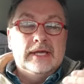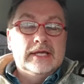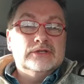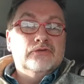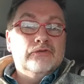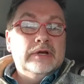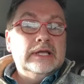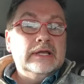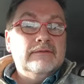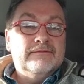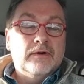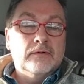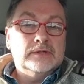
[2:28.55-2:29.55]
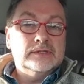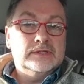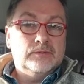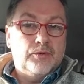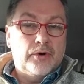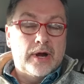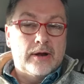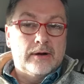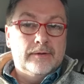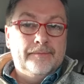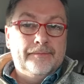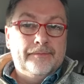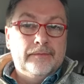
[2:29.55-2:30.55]
It's really focused prayer.
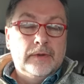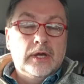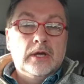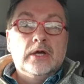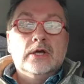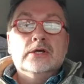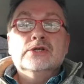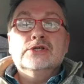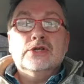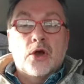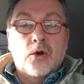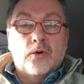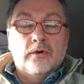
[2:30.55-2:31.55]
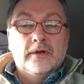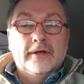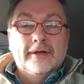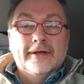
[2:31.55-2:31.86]
So,